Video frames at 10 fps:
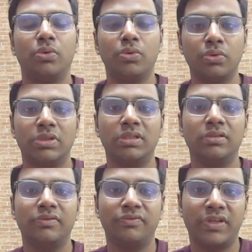oral
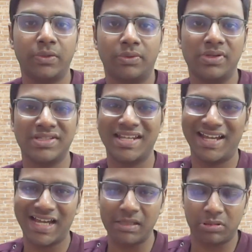verrucous
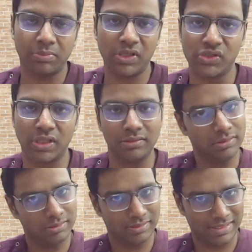hyperplasia.
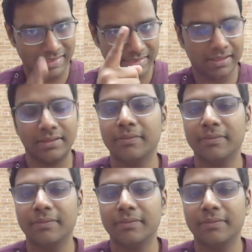Let's start.